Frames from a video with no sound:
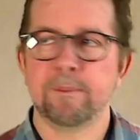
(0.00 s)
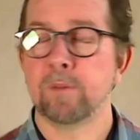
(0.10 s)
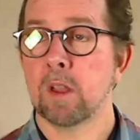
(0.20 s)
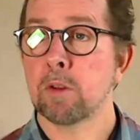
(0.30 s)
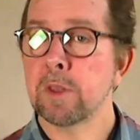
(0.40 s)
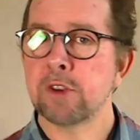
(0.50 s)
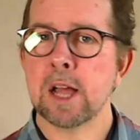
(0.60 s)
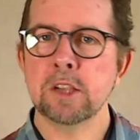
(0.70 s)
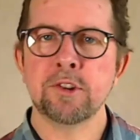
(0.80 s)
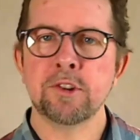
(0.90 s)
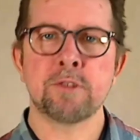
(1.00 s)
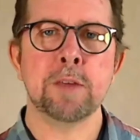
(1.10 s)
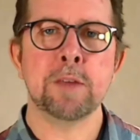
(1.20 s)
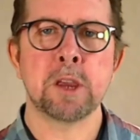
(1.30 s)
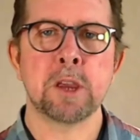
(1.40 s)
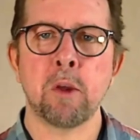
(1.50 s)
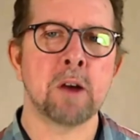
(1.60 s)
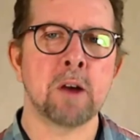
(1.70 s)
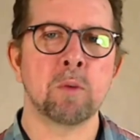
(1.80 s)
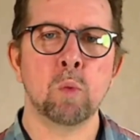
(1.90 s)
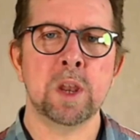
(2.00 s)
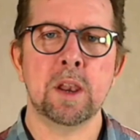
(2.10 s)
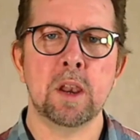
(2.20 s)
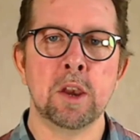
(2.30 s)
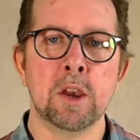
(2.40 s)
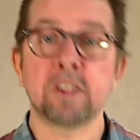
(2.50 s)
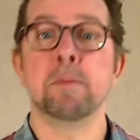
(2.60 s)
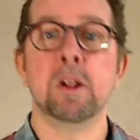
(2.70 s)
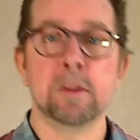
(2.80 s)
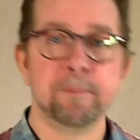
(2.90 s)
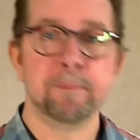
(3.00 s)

So the challenge is really figuring out what not to build.